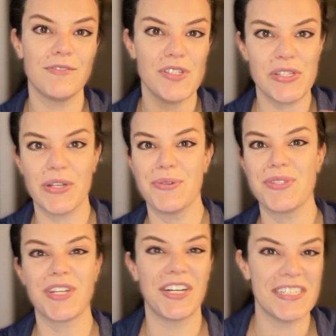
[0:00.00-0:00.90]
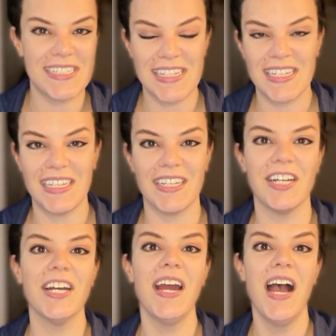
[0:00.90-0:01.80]
a slow start to the
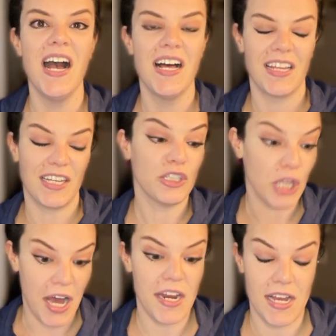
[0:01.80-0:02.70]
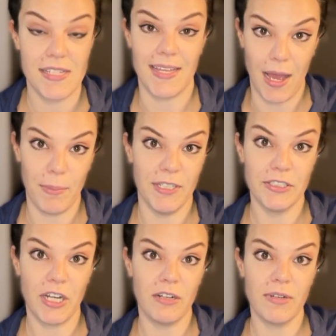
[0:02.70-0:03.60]
year. Like a lot has
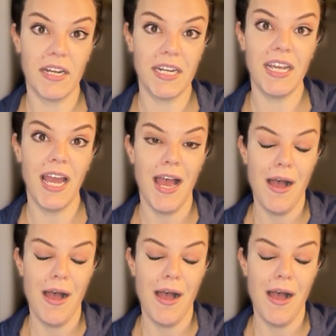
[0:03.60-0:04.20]
happened already.